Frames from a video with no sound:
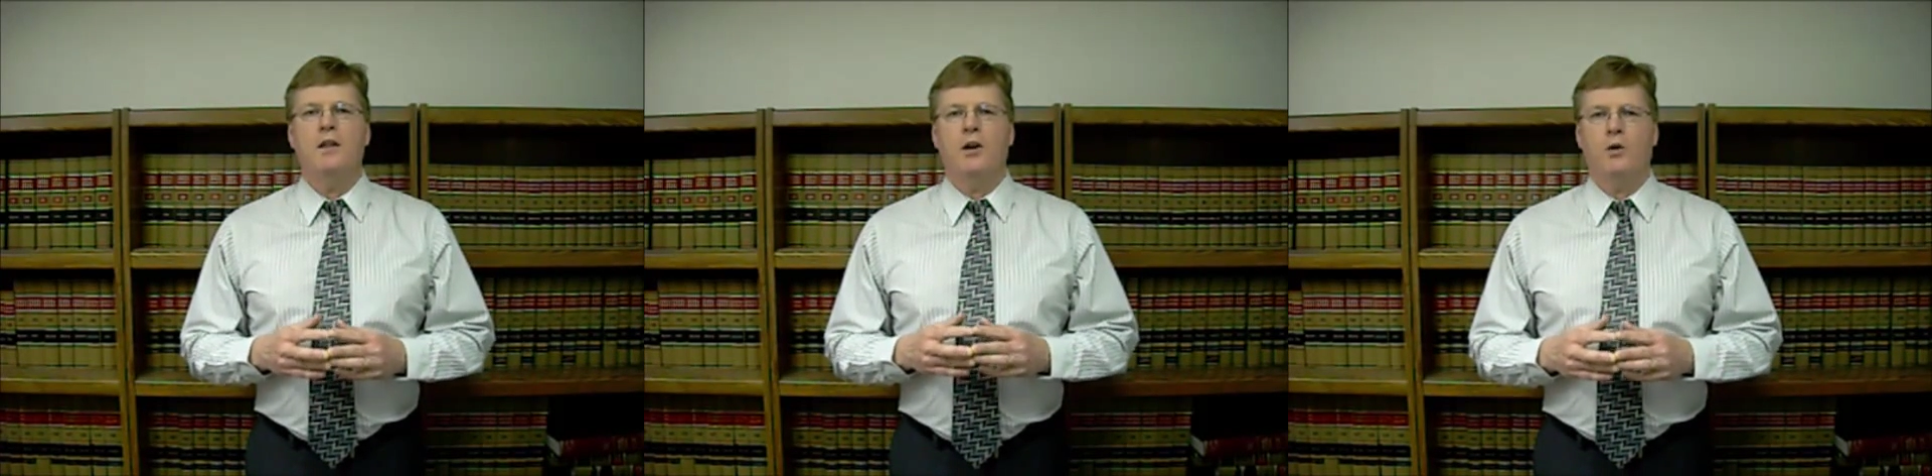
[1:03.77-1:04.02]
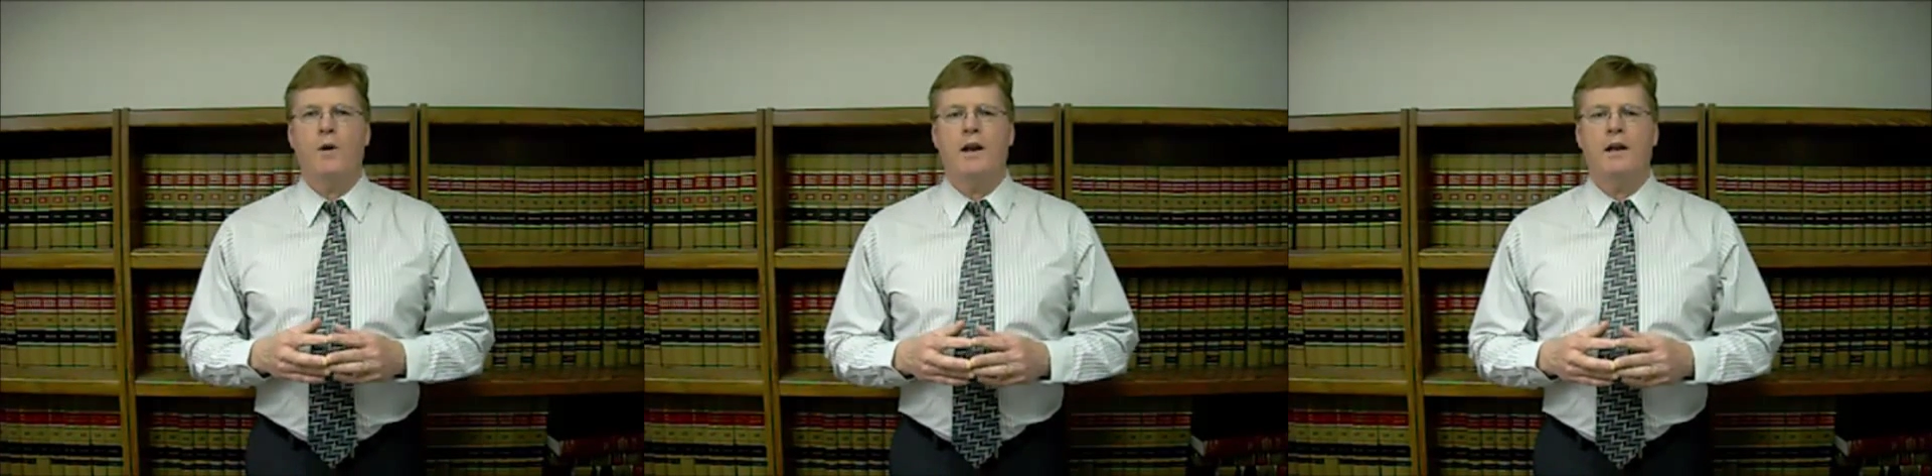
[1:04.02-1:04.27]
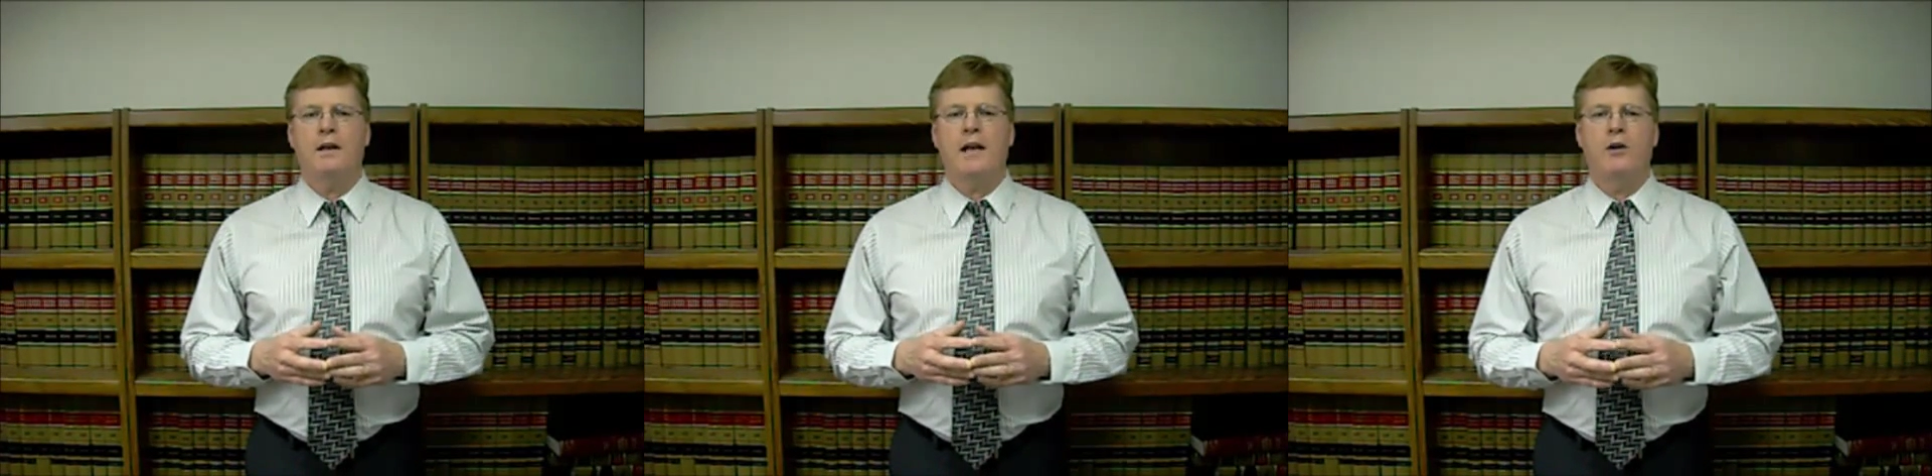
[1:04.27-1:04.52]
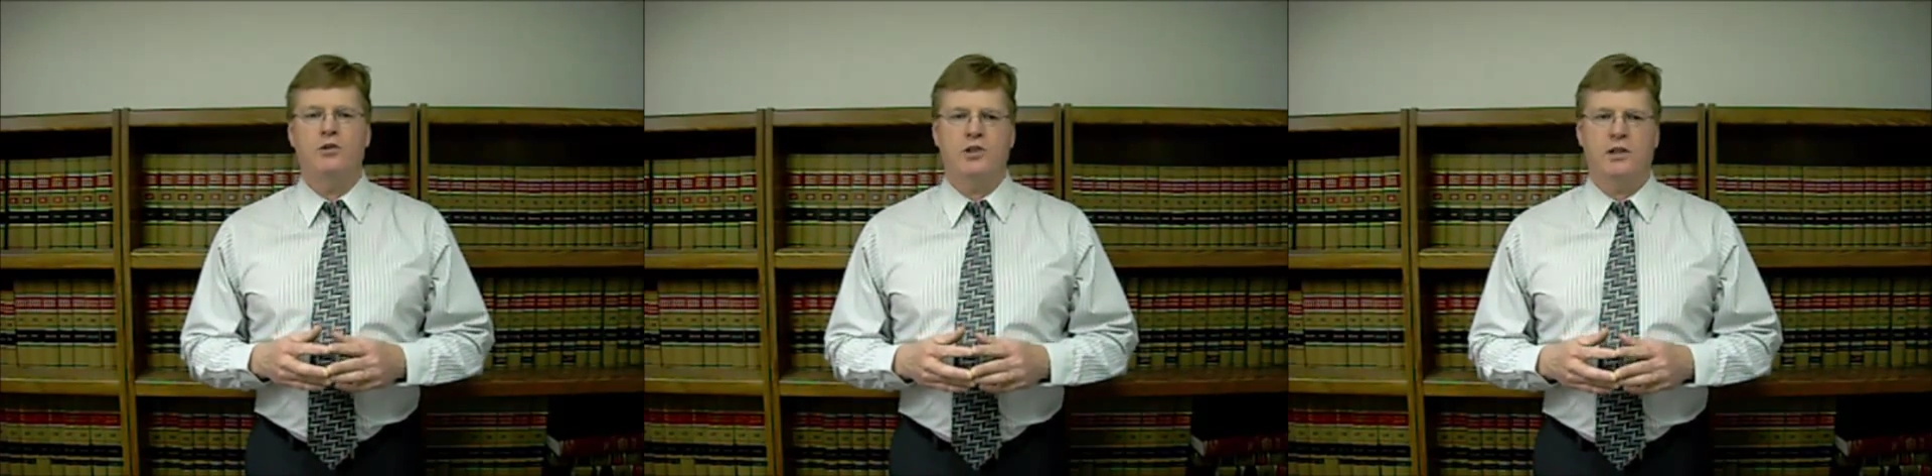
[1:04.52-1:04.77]
a credit
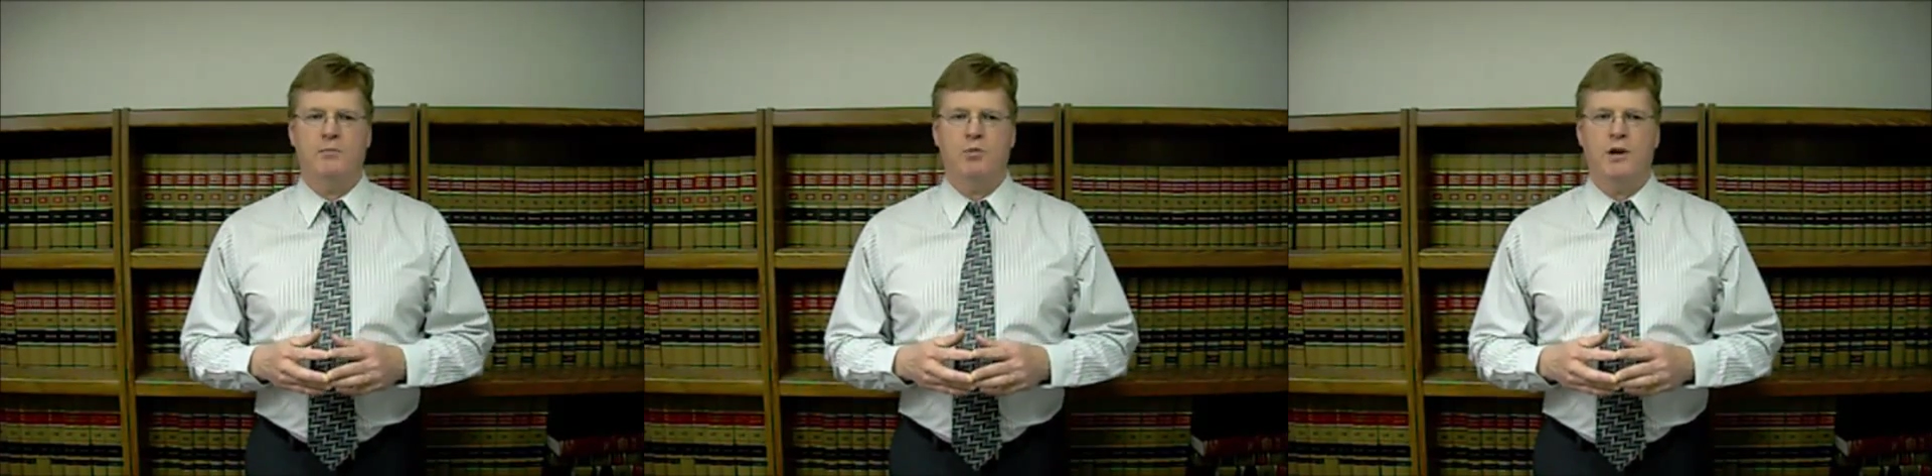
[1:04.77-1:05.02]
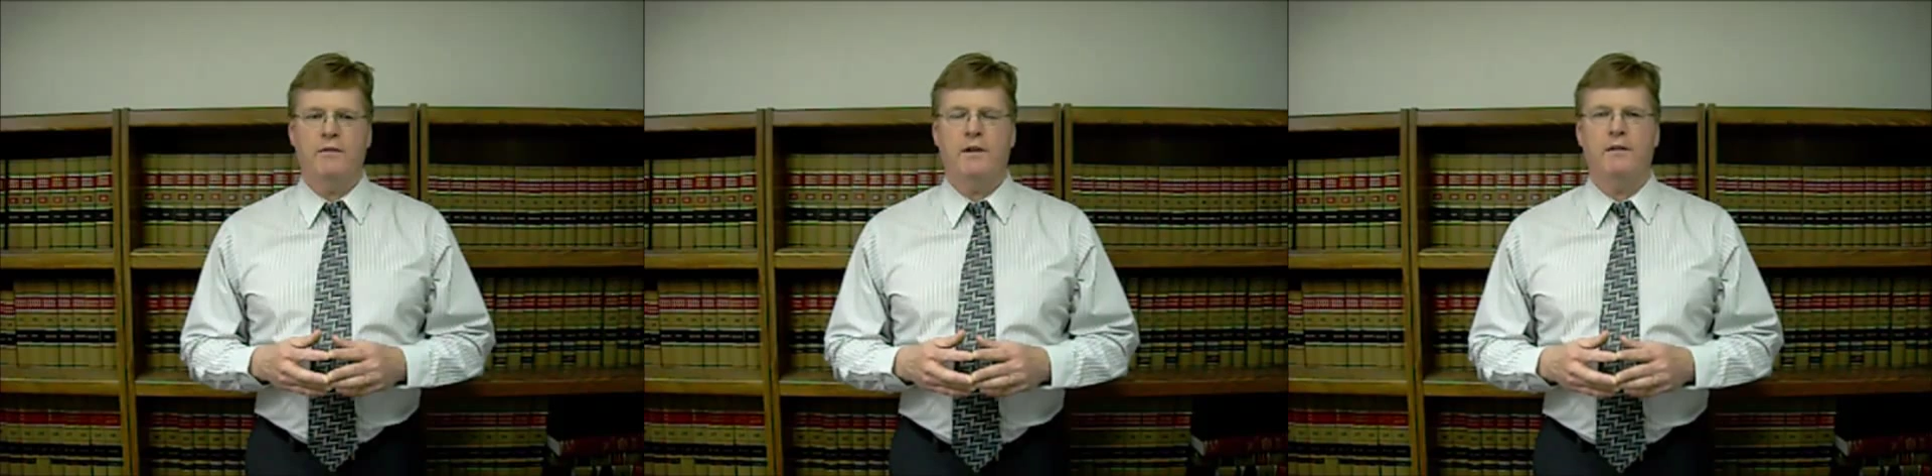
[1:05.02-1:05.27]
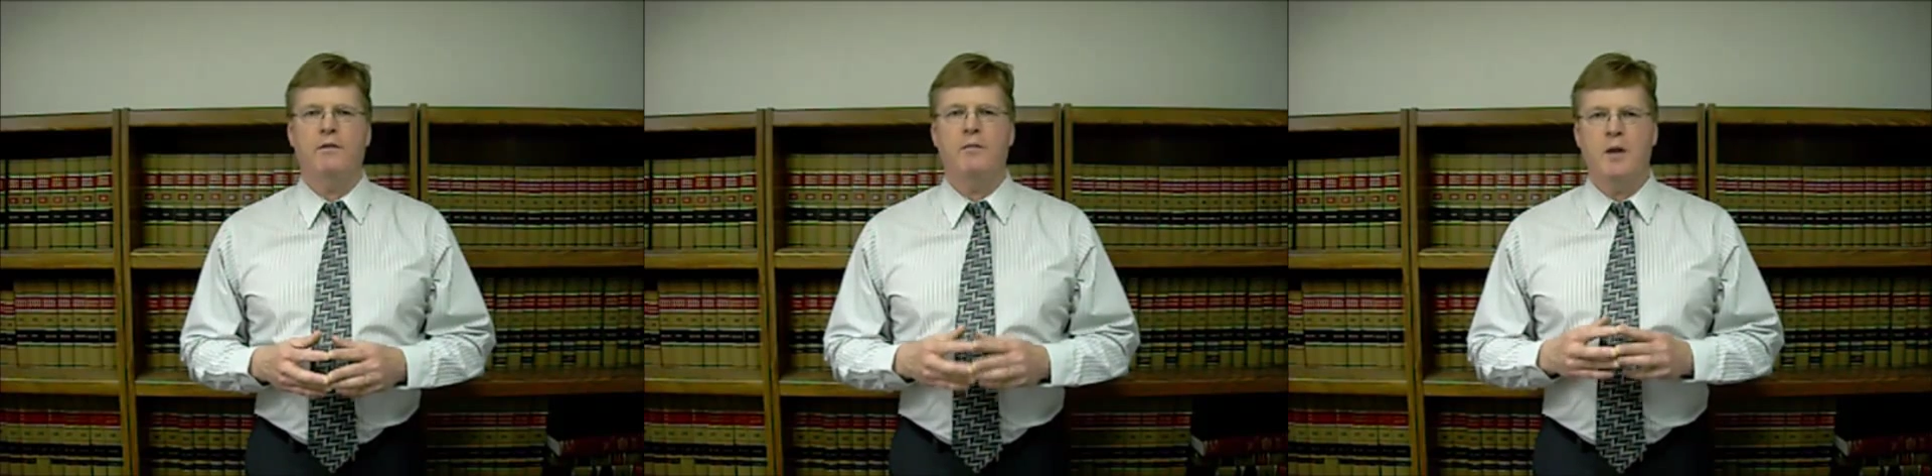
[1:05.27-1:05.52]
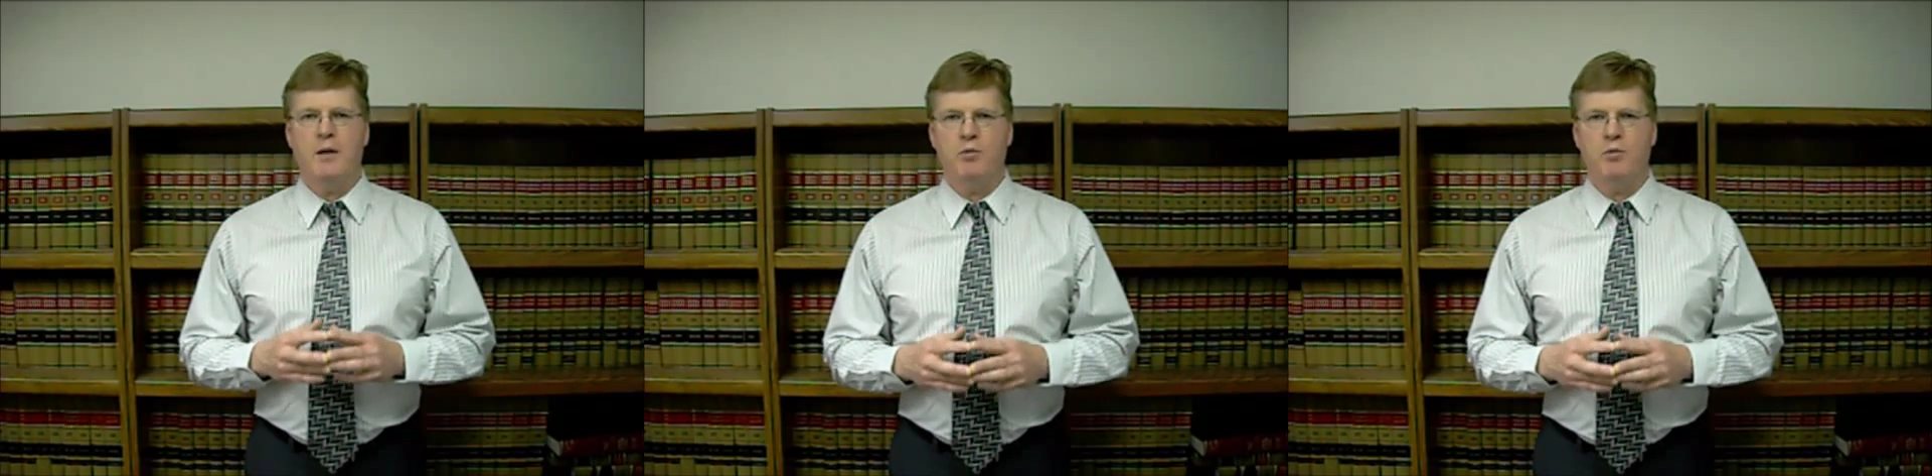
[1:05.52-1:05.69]
counseling briefing from the